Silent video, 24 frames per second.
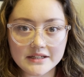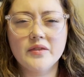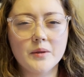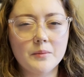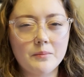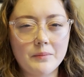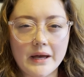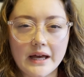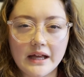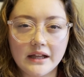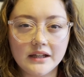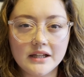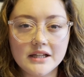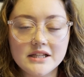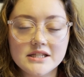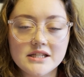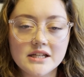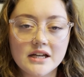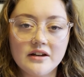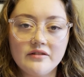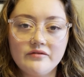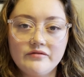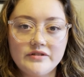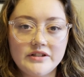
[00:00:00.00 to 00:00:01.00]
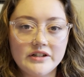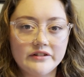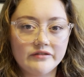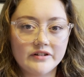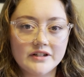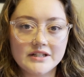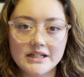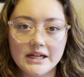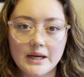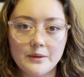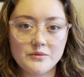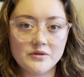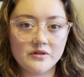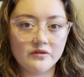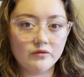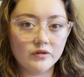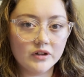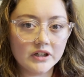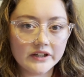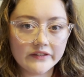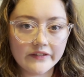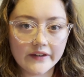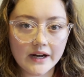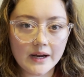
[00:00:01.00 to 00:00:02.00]
the balance of different types of
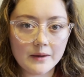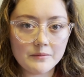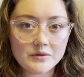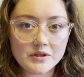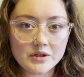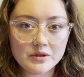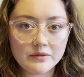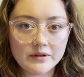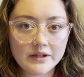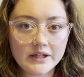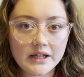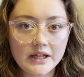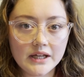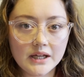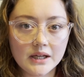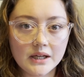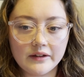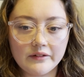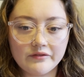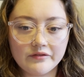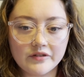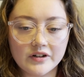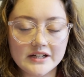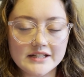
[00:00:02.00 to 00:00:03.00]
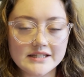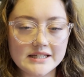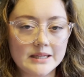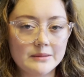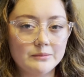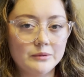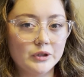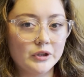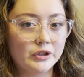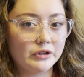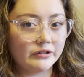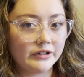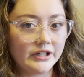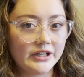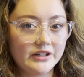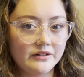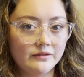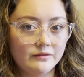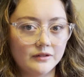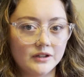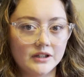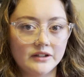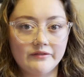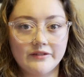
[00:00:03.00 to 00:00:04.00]
work that I'm doing. For example, creative
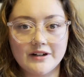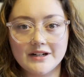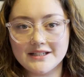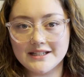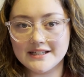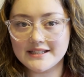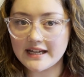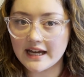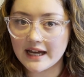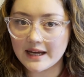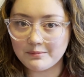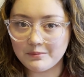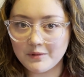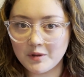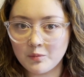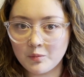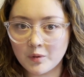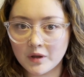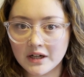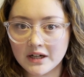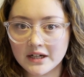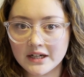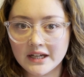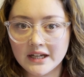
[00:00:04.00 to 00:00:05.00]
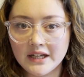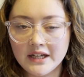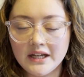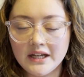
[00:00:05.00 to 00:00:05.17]
work versus admin work.